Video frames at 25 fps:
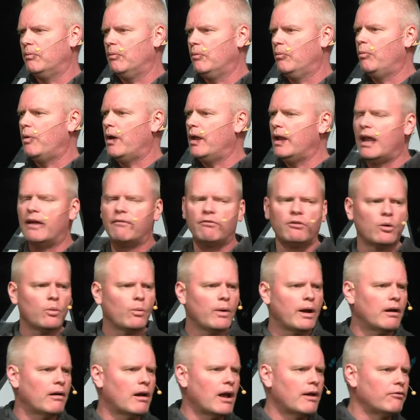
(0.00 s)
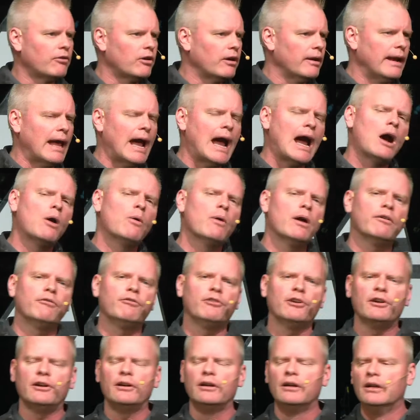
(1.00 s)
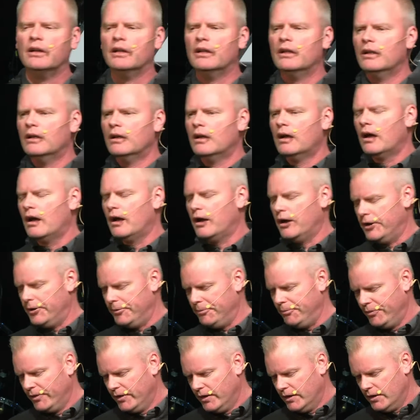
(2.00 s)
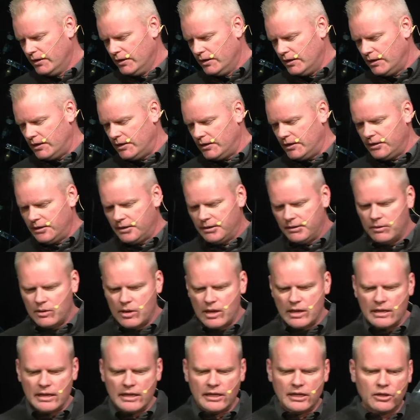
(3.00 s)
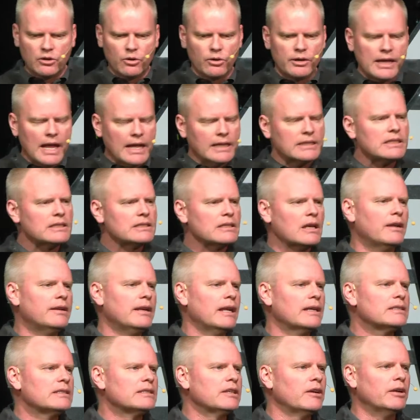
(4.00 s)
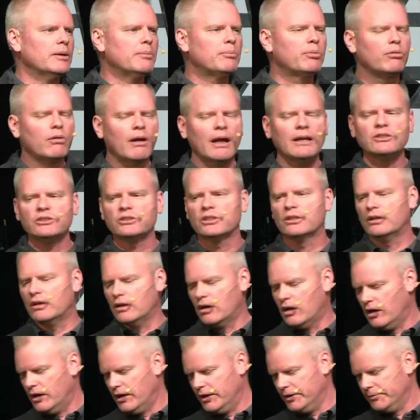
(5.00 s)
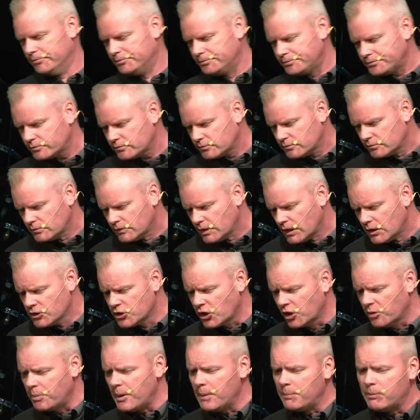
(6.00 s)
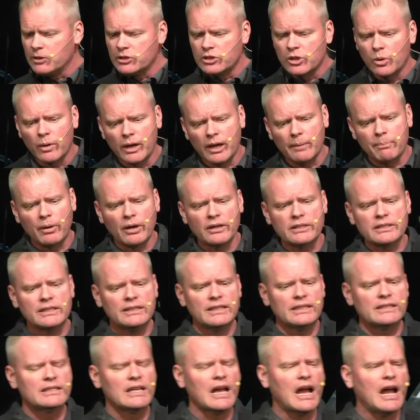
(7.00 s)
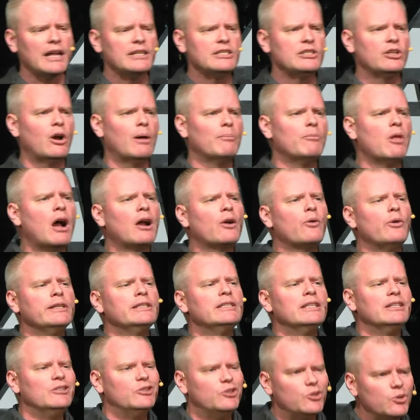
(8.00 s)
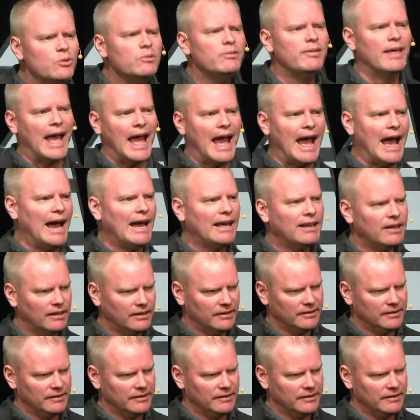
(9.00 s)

whenever, wherever, and however um, uh, it, it creates this unnecessary pressure on certain people. And so when a person decides, you know, I'm not going to do that,